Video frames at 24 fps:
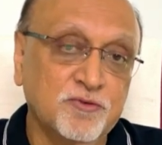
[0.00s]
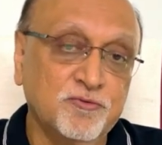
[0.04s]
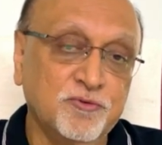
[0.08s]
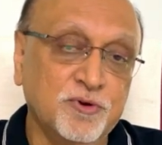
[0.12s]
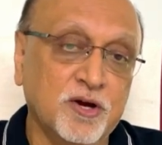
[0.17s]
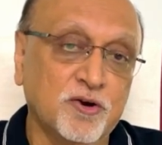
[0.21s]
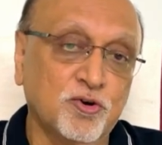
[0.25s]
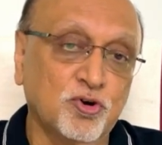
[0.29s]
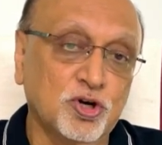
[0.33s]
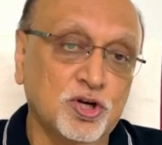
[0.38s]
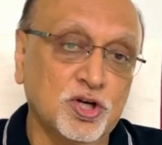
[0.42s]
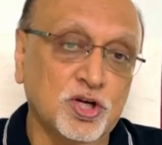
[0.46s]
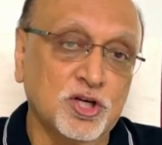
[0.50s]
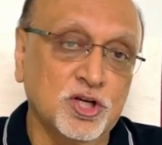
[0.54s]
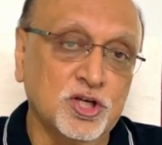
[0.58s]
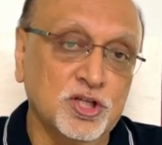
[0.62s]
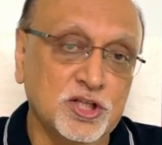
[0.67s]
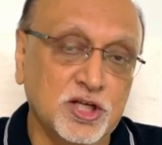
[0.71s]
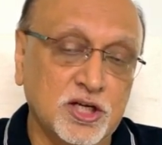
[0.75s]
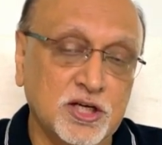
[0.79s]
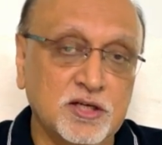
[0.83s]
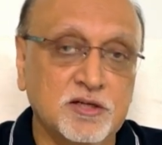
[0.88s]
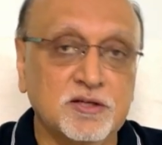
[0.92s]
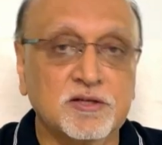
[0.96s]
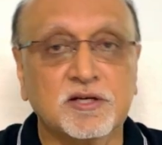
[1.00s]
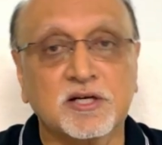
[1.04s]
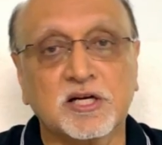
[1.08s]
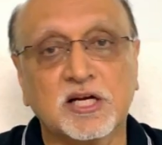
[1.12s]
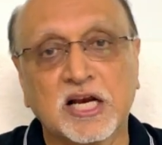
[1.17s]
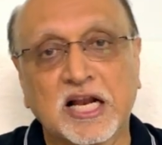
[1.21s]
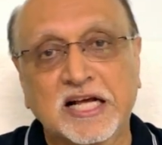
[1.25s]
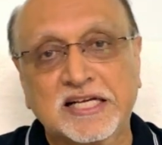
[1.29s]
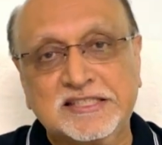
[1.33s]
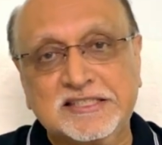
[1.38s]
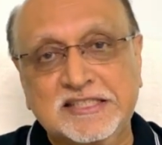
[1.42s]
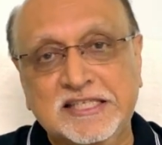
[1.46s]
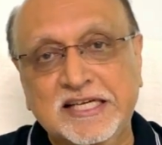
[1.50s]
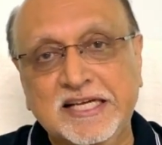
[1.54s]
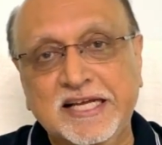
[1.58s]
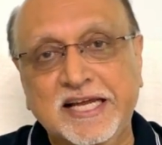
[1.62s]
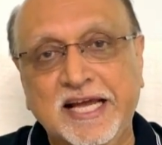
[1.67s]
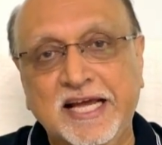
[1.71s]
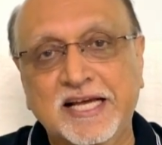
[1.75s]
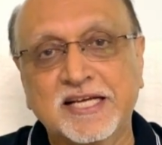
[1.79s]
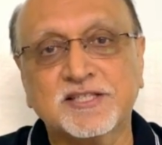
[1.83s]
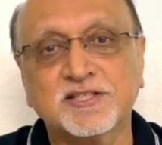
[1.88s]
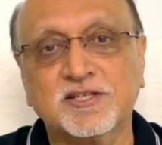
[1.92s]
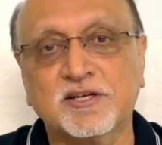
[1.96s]
We have got another classic
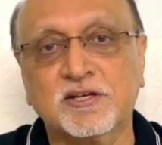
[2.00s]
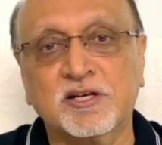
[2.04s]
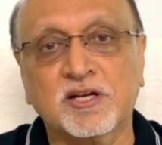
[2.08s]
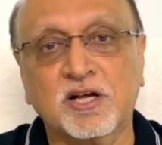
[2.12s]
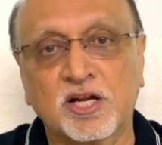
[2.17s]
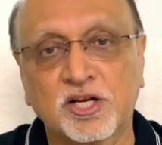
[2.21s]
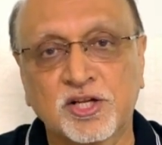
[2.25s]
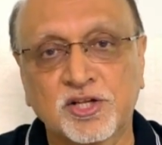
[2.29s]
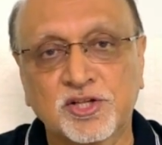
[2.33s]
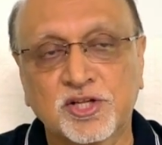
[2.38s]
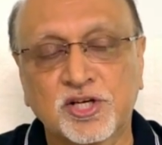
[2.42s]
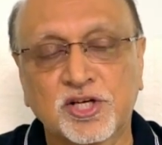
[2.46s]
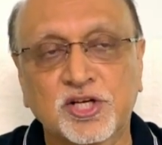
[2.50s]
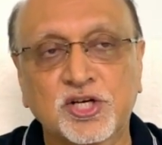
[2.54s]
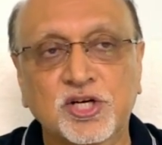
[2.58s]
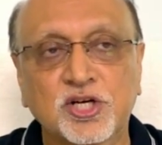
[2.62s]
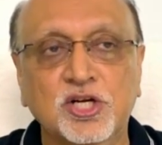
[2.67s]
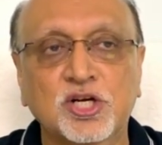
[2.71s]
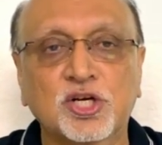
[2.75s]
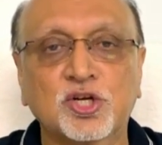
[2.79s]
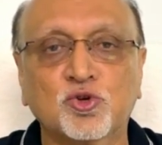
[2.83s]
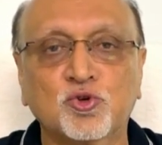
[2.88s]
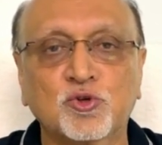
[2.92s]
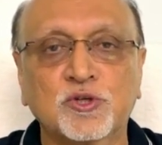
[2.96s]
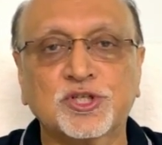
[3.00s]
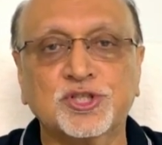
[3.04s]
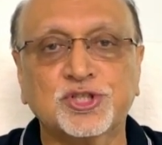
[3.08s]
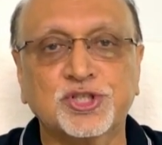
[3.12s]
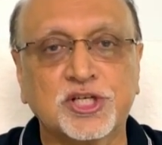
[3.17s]
case, and another girl known as